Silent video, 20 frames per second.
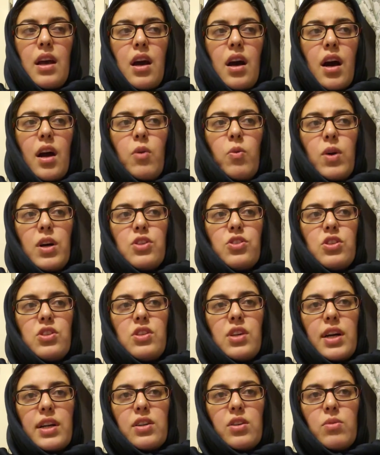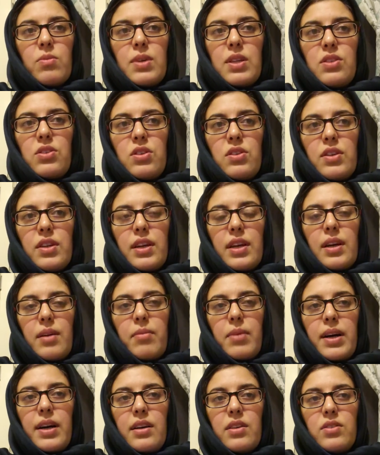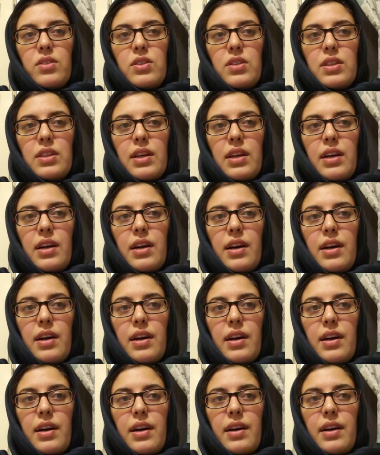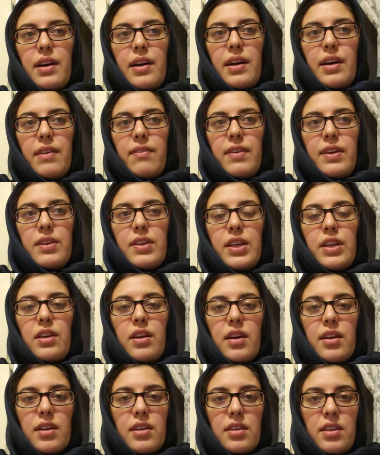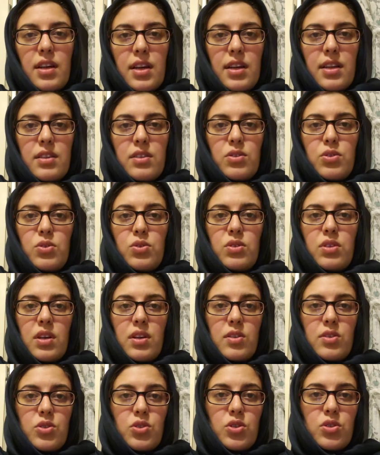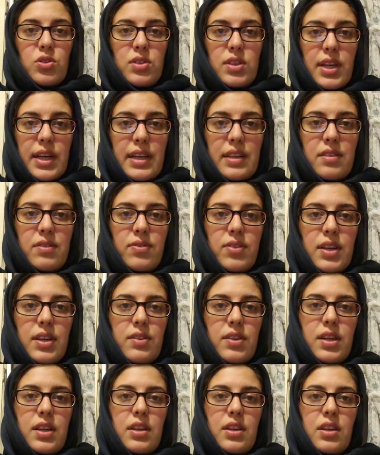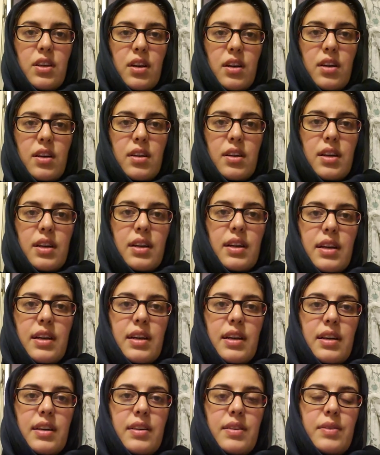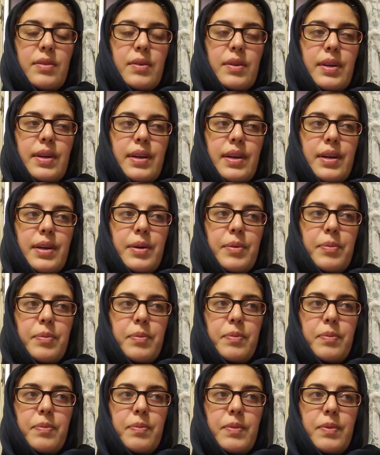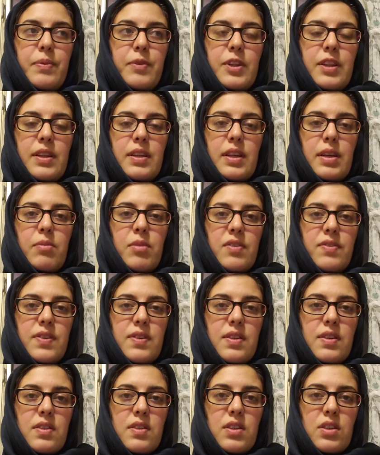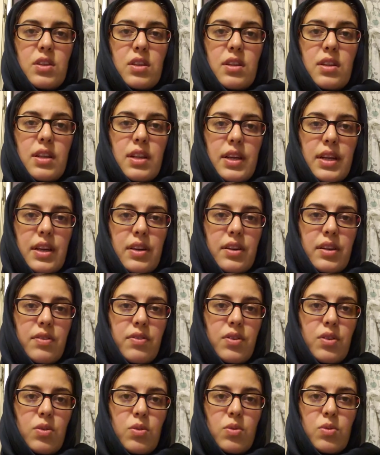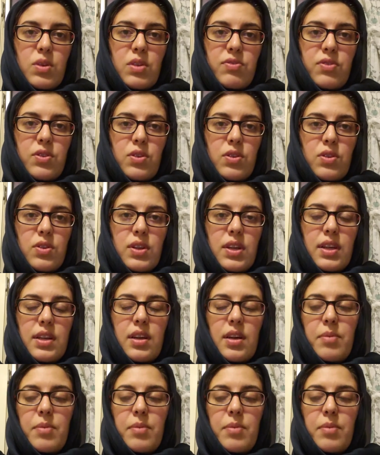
I watched a documentary about a very young nun who also died very young, with the name of Sister Claire. If you look